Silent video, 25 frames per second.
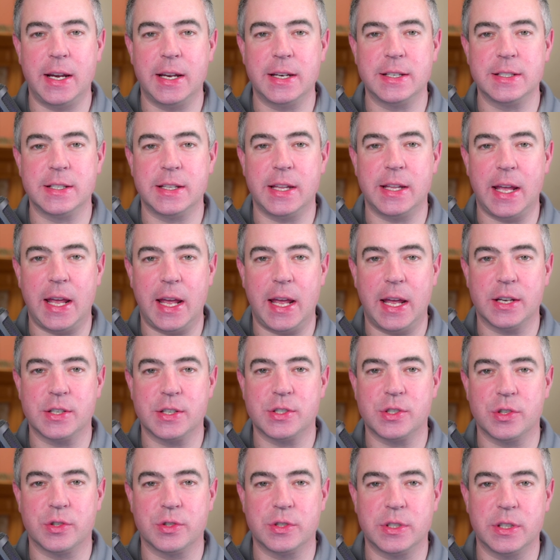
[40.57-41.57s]
into the
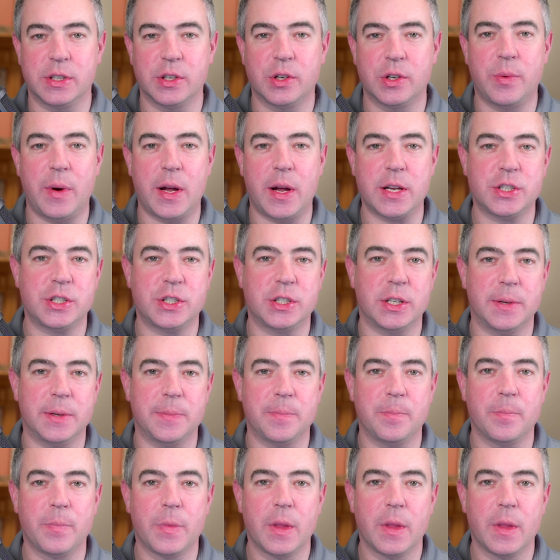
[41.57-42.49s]
answer to the question.